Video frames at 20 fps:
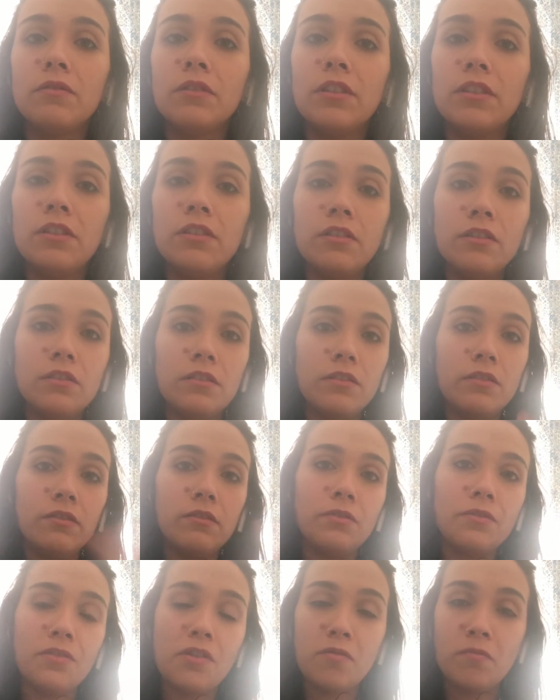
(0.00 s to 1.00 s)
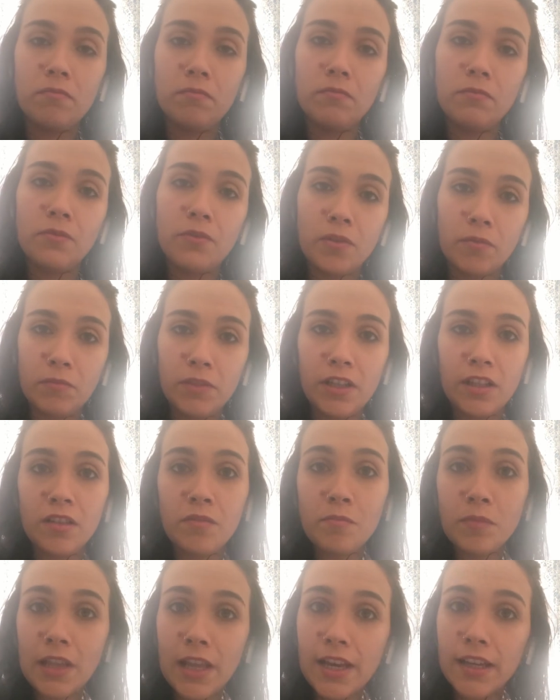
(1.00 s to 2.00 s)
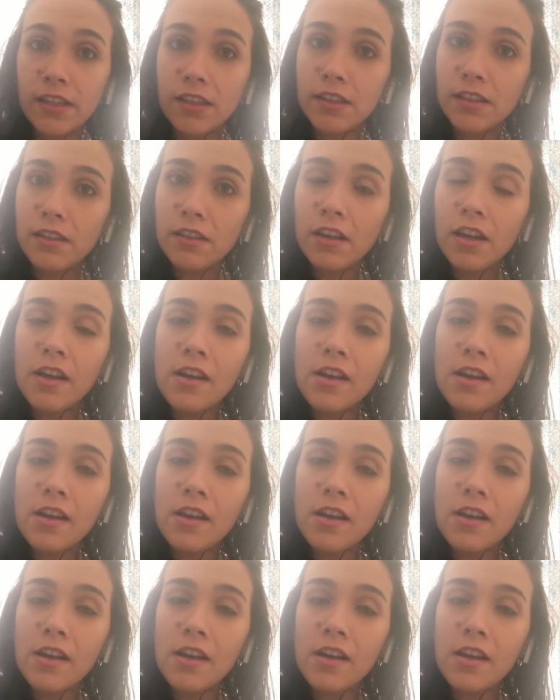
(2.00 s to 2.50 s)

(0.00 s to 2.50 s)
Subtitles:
from that place.